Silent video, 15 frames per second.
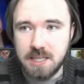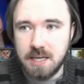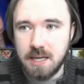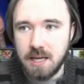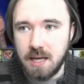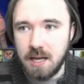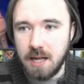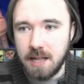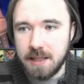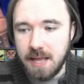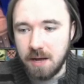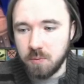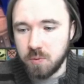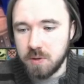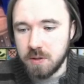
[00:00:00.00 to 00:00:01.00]

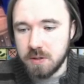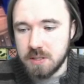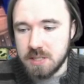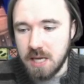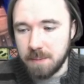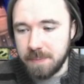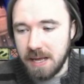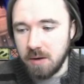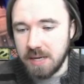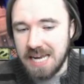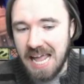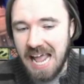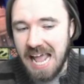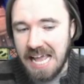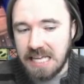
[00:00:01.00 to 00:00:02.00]
That was about an
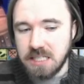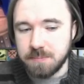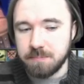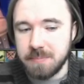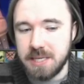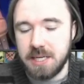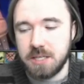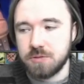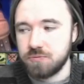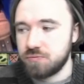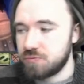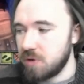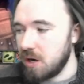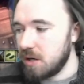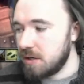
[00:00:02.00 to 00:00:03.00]
8-minute
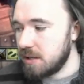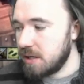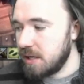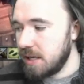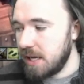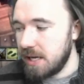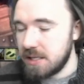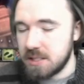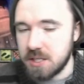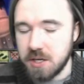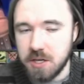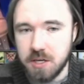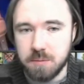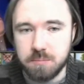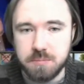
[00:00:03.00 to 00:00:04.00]
run in
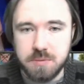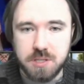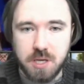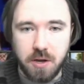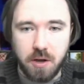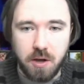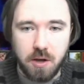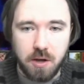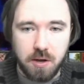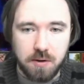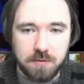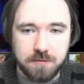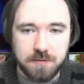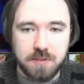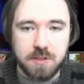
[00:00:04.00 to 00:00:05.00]
terms
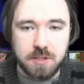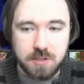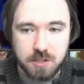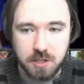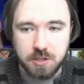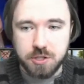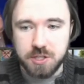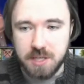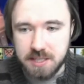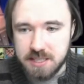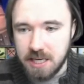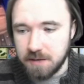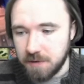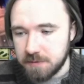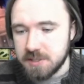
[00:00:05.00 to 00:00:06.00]
of the dungeon
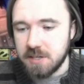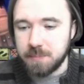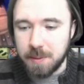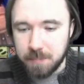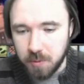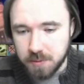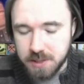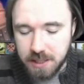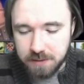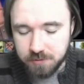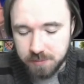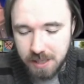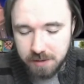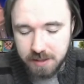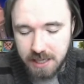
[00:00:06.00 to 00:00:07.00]
itself. Obviously, I've been pausing it
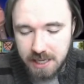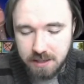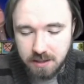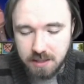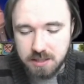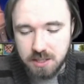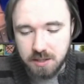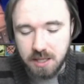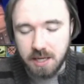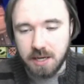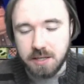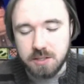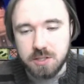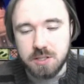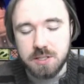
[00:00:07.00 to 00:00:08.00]
from now and again so that I
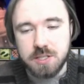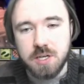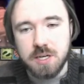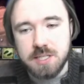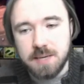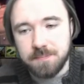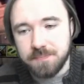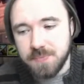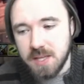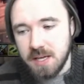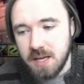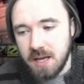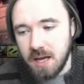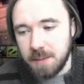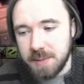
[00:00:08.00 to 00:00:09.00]
can discuss it.
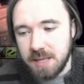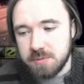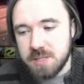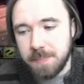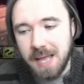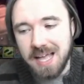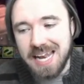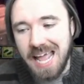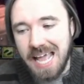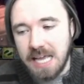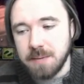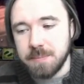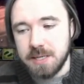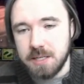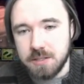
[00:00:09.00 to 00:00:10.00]
But that was about an
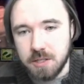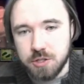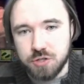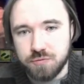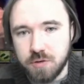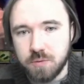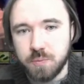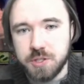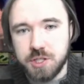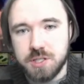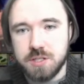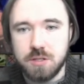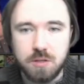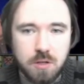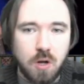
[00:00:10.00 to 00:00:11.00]
8-minute dungeon run, which
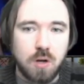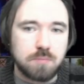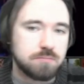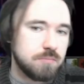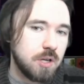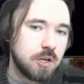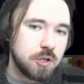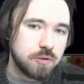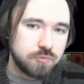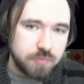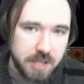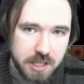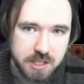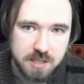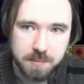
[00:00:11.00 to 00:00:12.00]
is not an
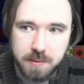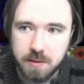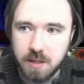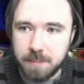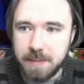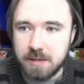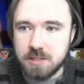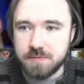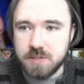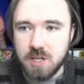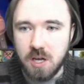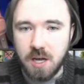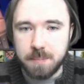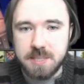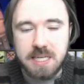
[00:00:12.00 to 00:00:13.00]
unreasonable amount of
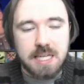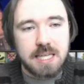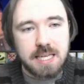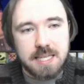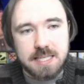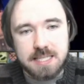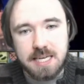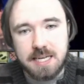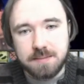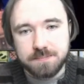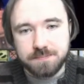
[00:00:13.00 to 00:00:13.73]
time to clear this in.